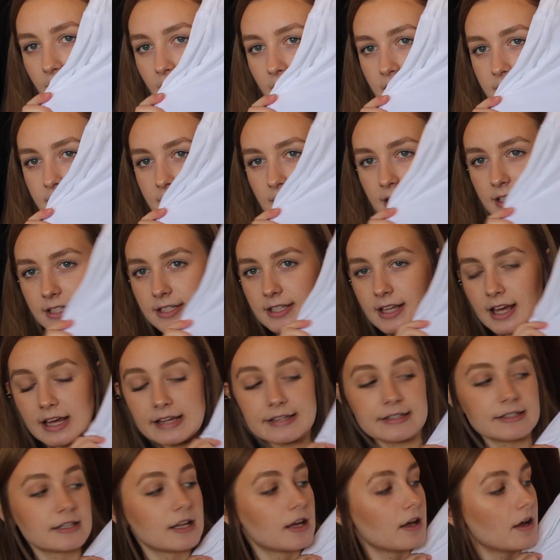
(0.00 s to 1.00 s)
this. It
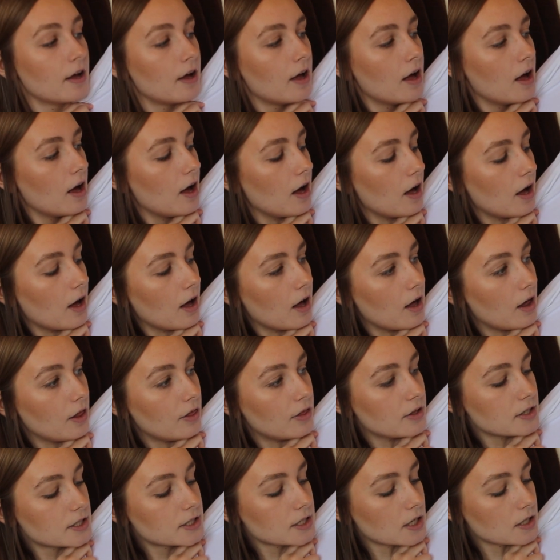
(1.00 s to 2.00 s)
says
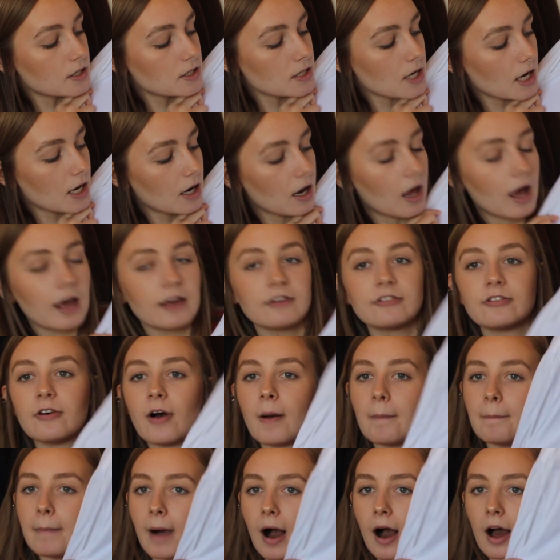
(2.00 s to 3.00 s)
the Sunday Life
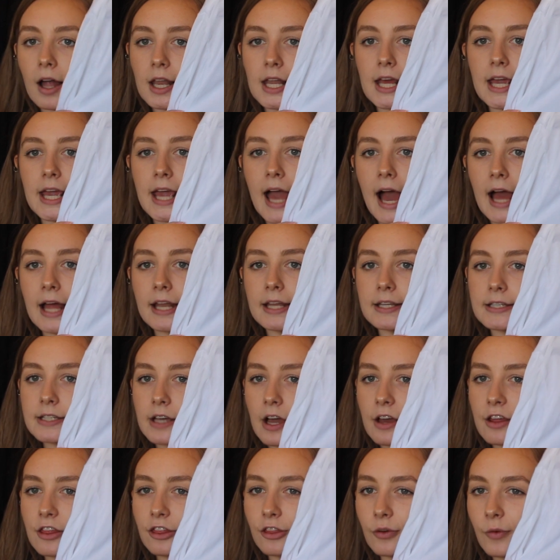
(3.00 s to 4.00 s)
Bali, and
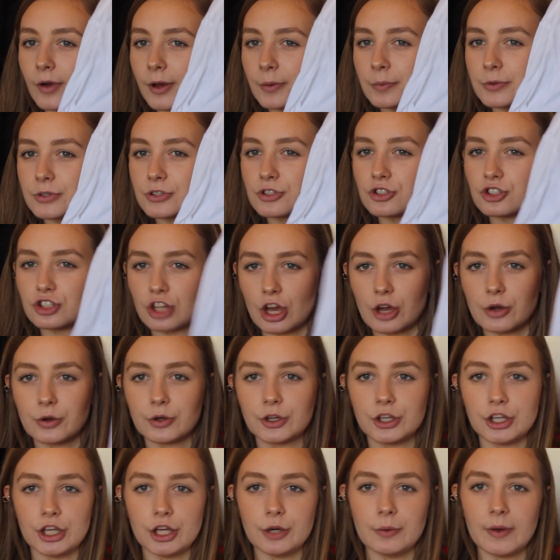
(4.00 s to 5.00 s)
I thought it was
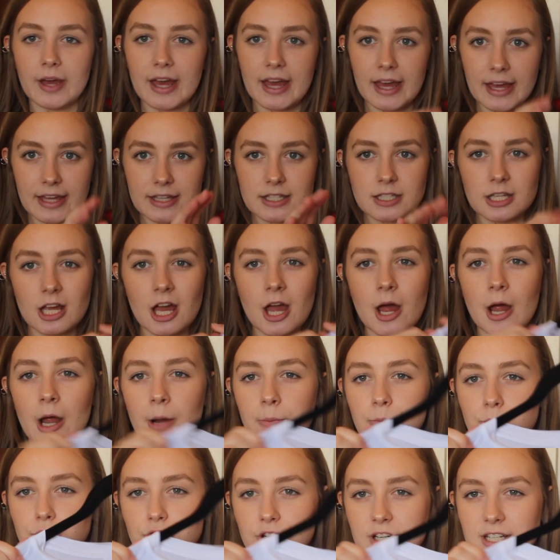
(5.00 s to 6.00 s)
so cute. It is
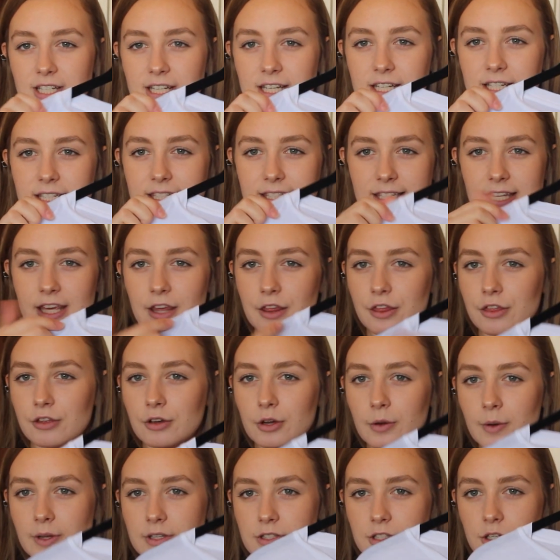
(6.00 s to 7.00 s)
pretty
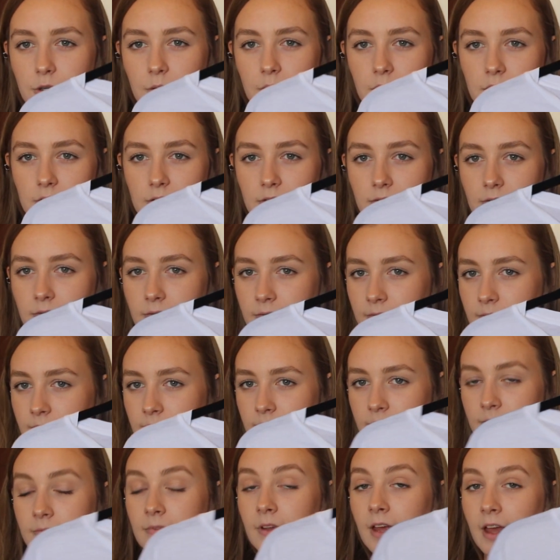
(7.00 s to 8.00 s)
see-through, as you
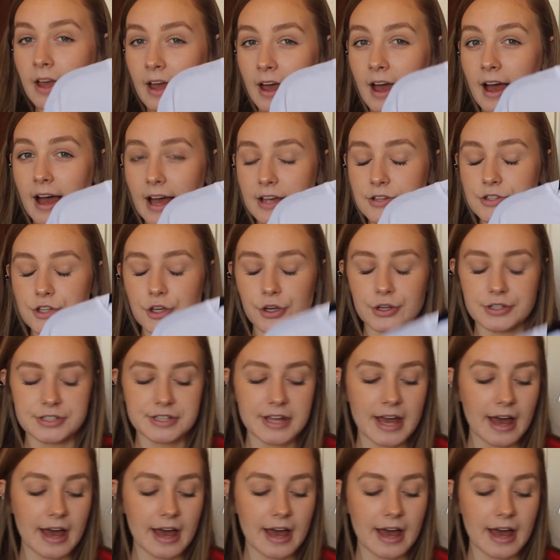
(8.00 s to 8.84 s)
can